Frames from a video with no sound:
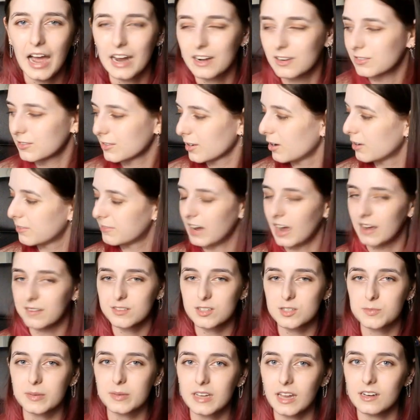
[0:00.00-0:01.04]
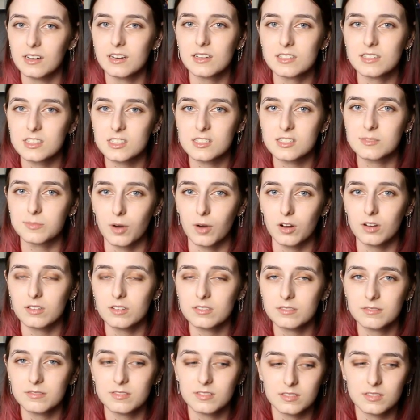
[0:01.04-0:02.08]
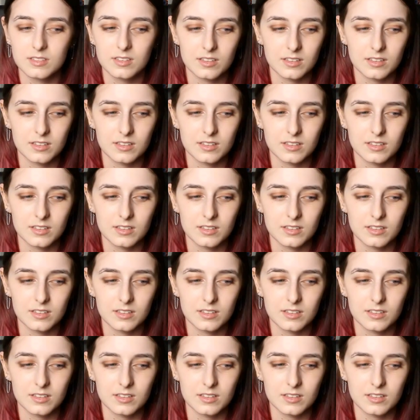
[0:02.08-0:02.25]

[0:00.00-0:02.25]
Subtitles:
I don't know if I've just been getting small